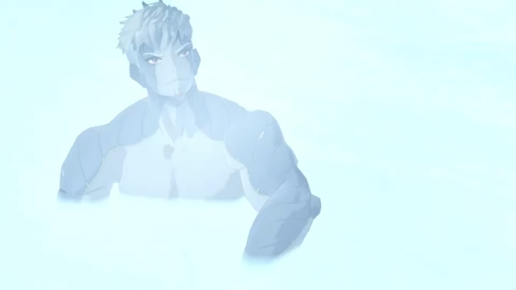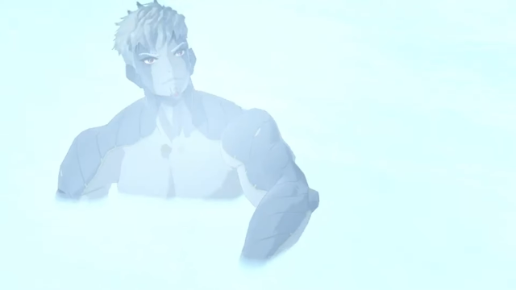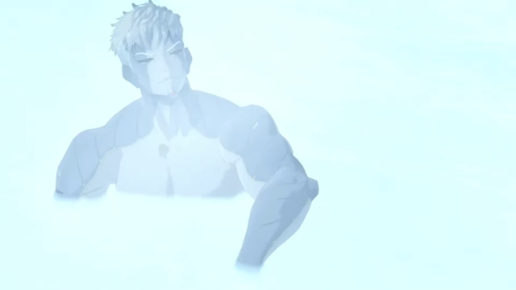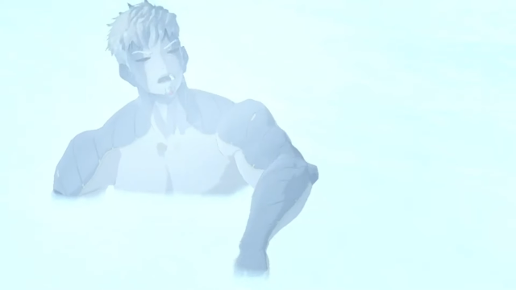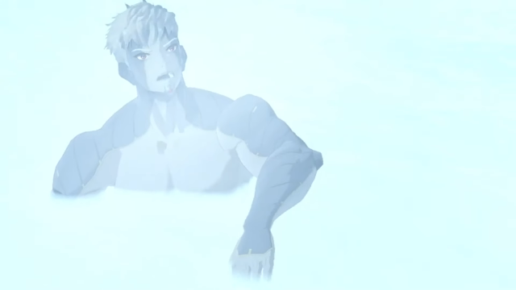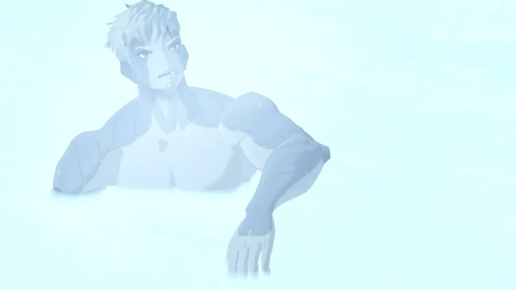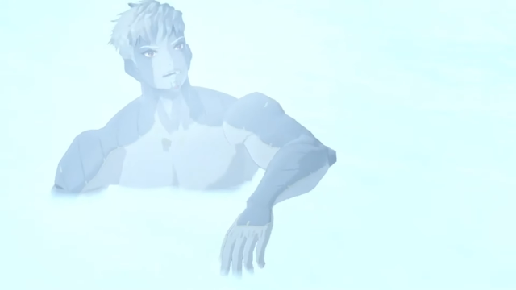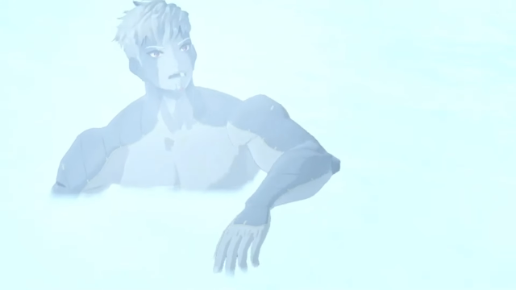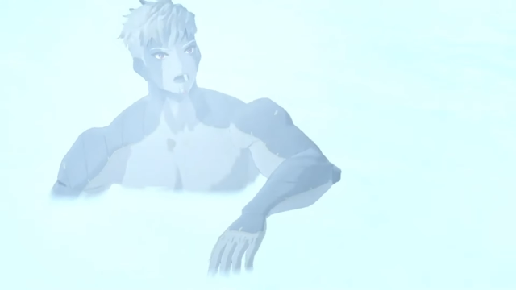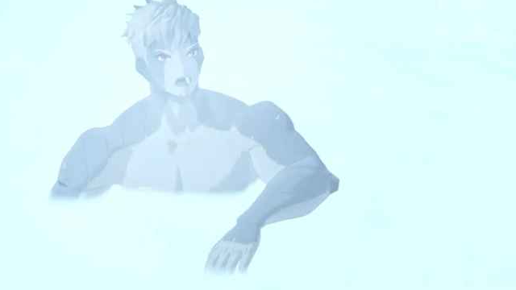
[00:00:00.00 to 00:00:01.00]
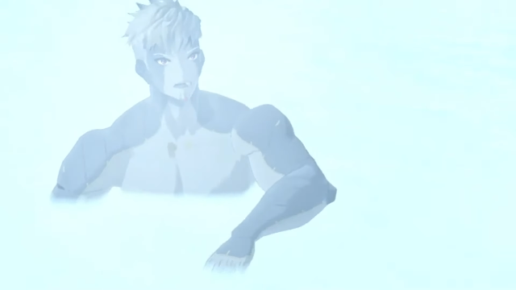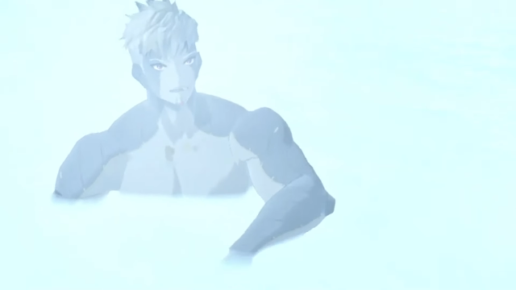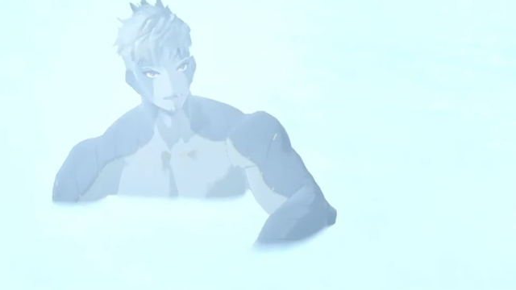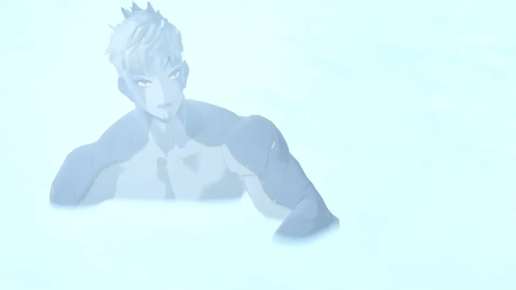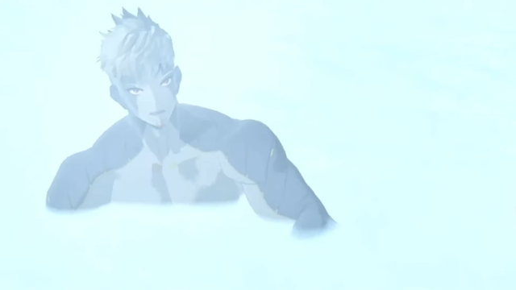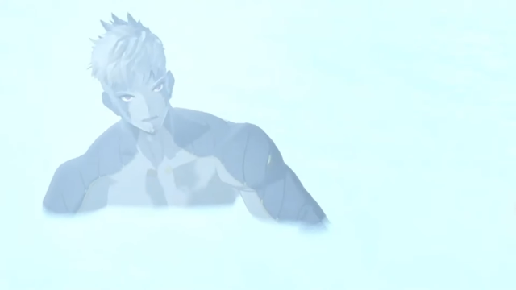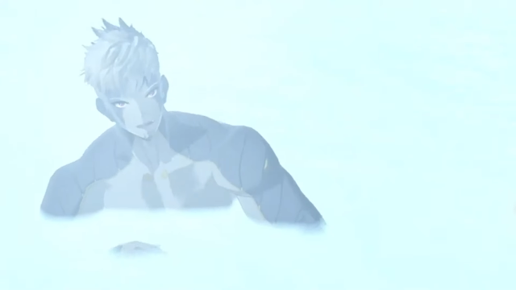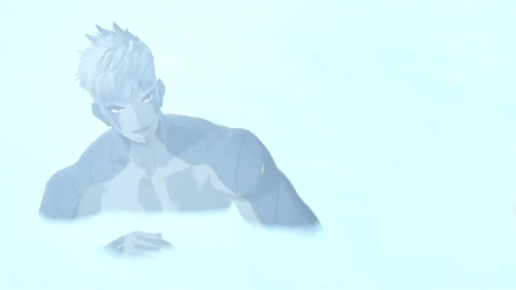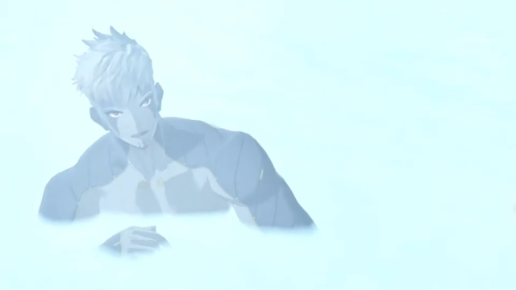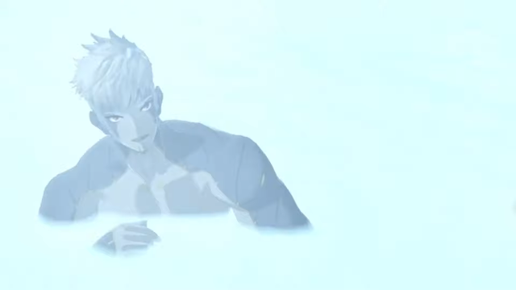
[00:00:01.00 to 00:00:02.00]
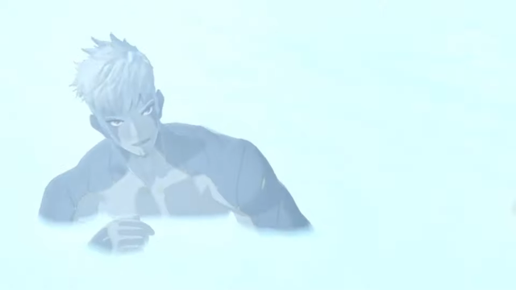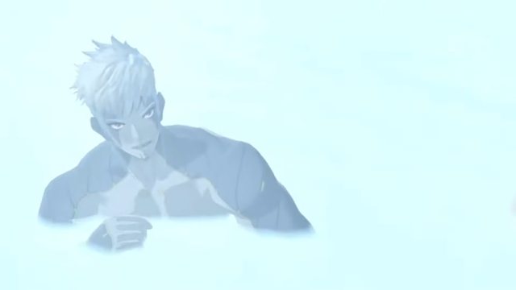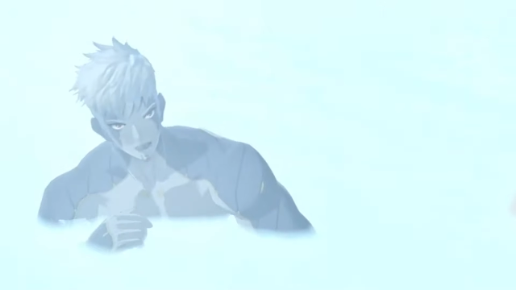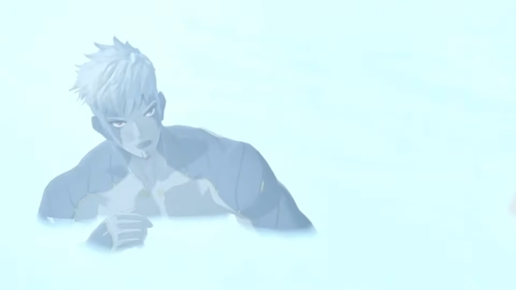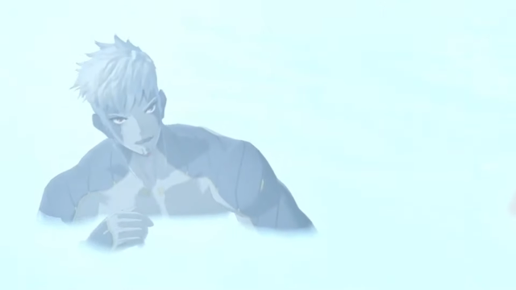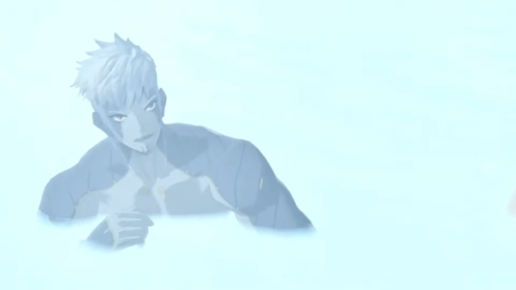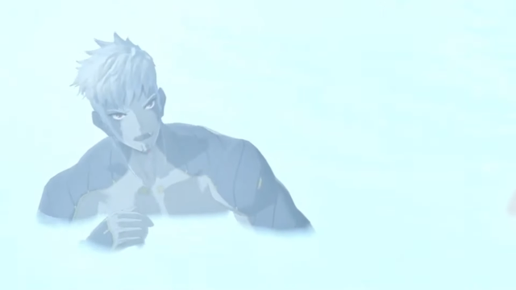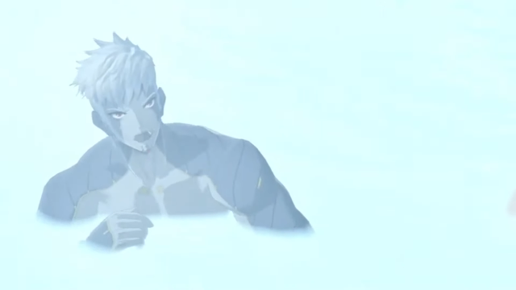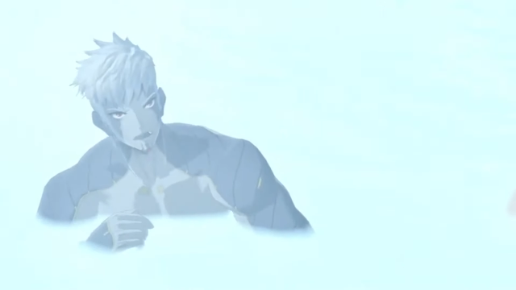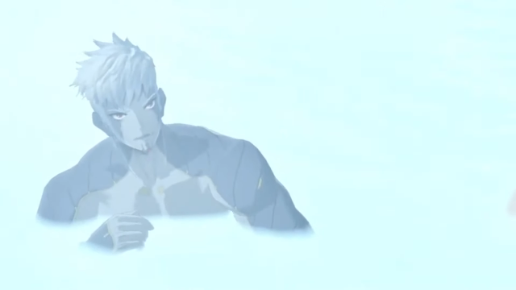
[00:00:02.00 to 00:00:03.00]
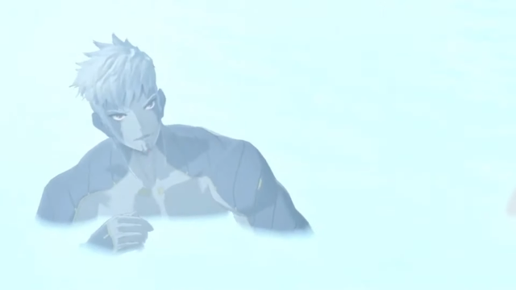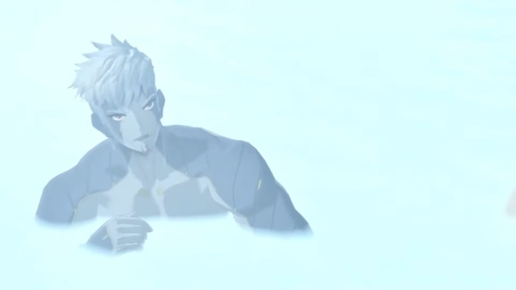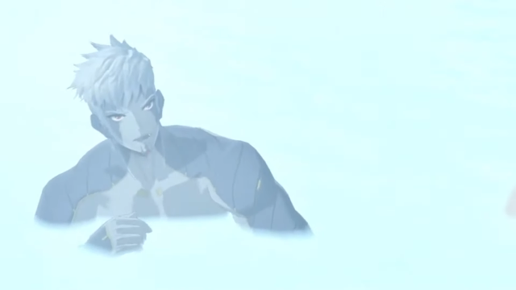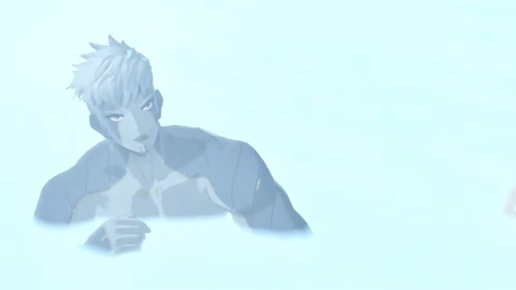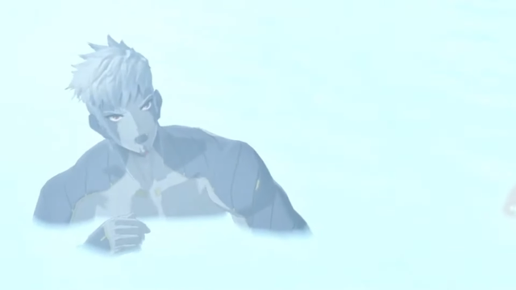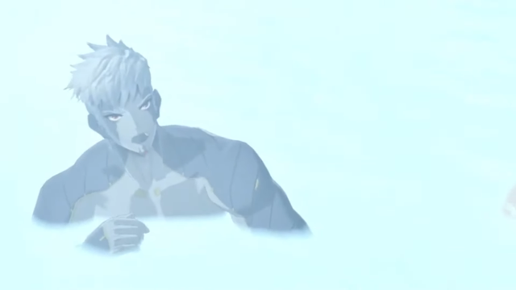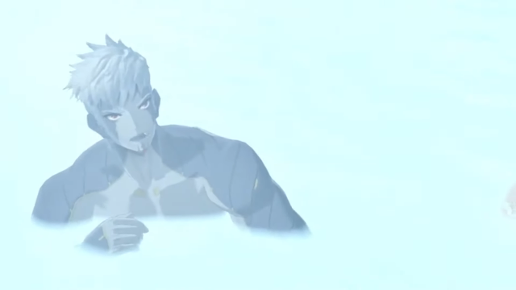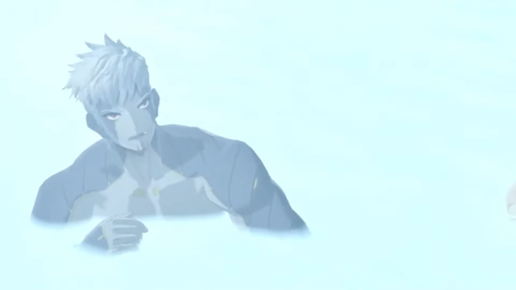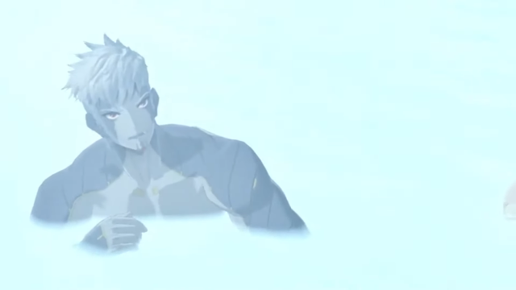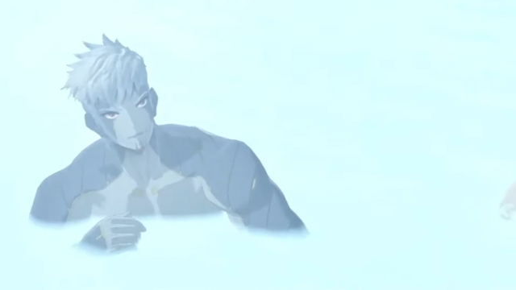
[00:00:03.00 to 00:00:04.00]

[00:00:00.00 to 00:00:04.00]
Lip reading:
No face is visible, so there are no lips to read.